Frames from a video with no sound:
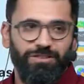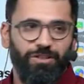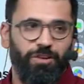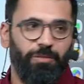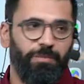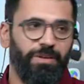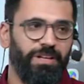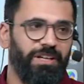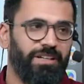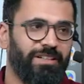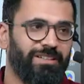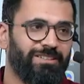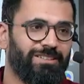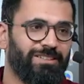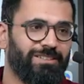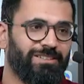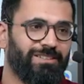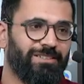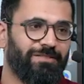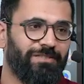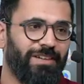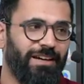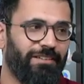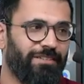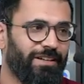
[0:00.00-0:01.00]
dominated
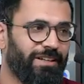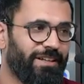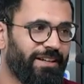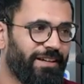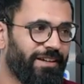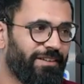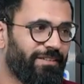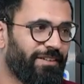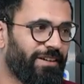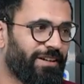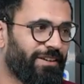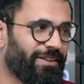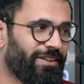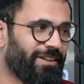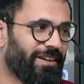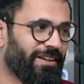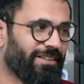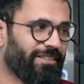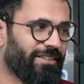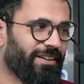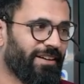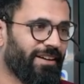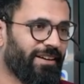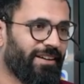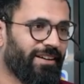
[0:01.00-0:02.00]
system, why will they give it to
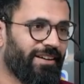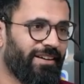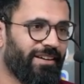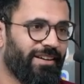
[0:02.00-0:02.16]
Russia?